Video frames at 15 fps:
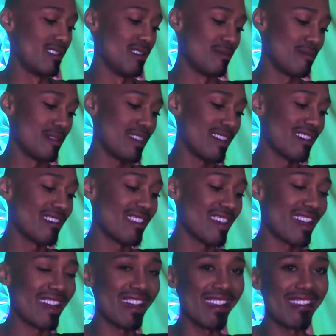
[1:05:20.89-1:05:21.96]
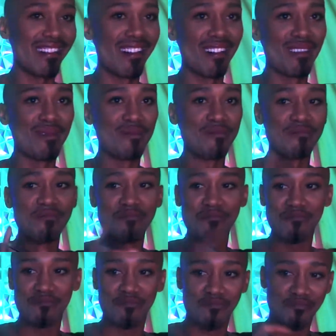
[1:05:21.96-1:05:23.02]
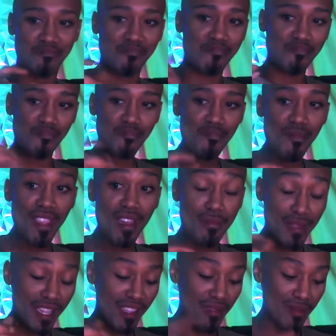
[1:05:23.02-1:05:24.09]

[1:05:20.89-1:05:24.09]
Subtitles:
Beyond that, beyond